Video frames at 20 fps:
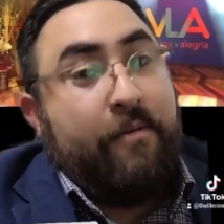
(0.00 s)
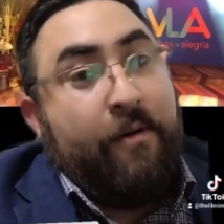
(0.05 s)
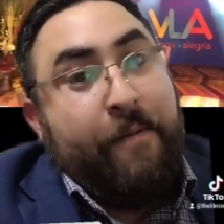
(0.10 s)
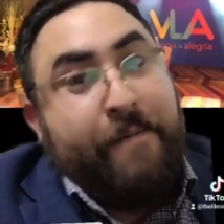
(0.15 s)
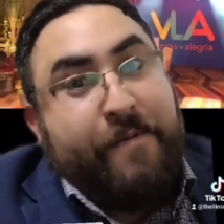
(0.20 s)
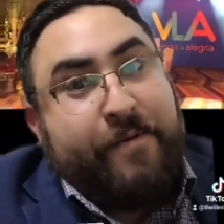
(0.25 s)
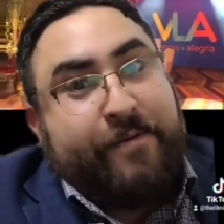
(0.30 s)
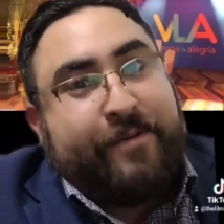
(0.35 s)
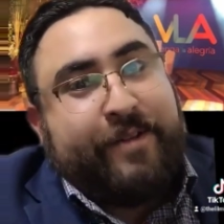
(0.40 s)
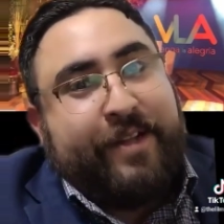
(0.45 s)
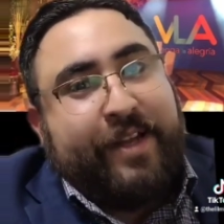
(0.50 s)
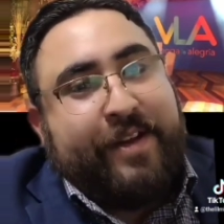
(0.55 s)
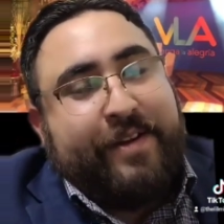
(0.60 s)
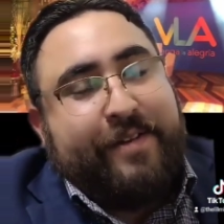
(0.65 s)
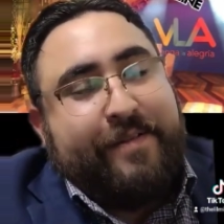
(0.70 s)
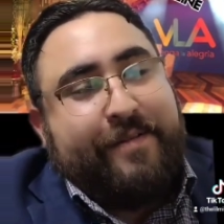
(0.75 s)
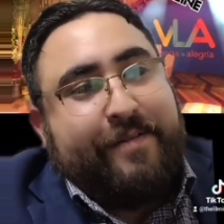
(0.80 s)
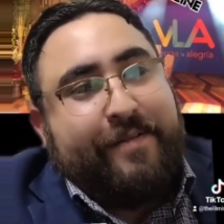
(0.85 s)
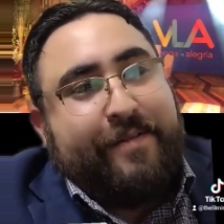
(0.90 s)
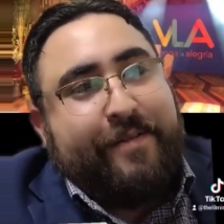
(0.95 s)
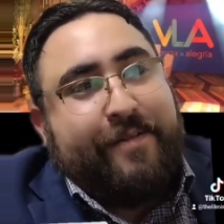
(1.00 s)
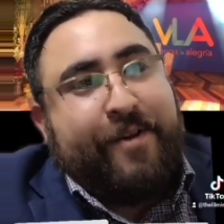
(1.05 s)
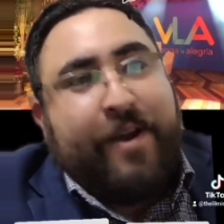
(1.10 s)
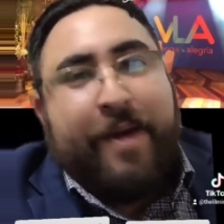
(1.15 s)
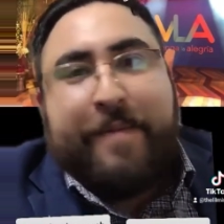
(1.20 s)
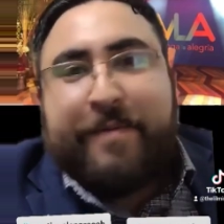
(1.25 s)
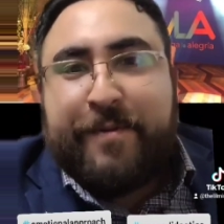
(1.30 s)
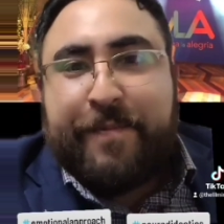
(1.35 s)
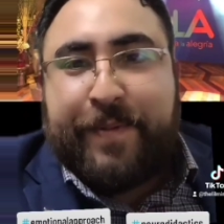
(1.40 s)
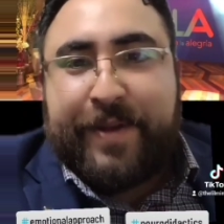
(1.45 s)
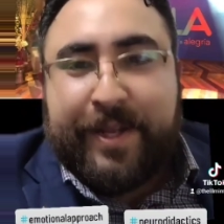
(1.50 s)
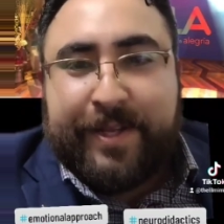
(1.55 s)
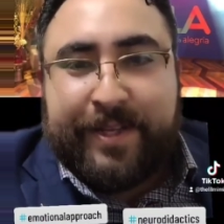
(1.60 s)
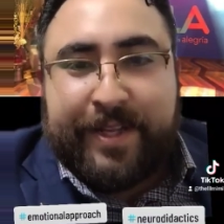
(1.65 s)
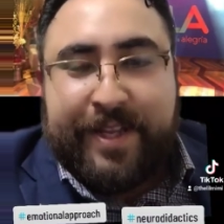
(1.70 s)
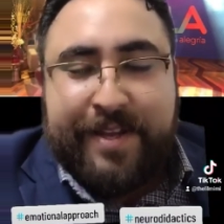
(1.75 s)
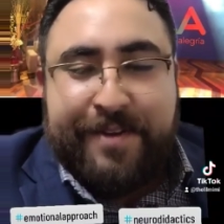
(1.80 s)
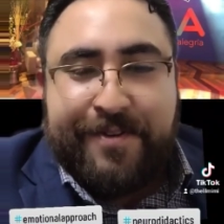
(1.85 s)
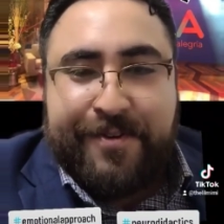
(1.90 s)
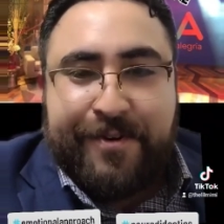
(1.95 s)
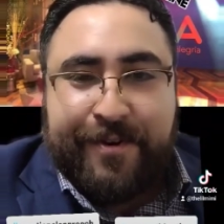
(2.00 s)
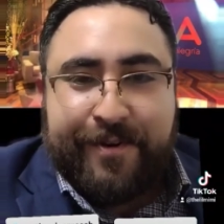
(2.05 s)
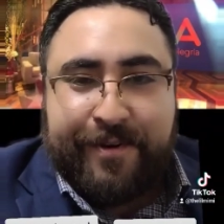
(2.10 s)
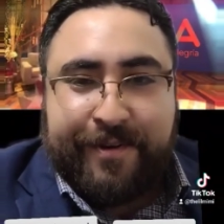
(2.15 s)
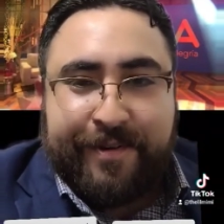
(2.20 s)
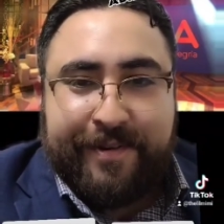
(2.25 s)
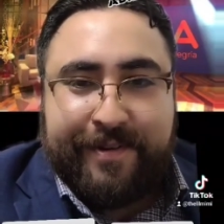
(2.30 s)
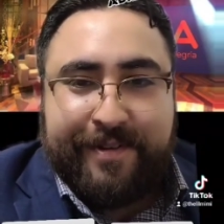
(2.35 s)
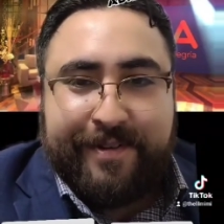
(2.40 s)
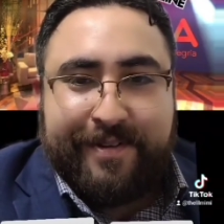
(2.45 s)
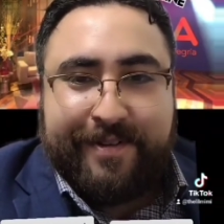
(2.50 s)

Obviously, you have to pay attention.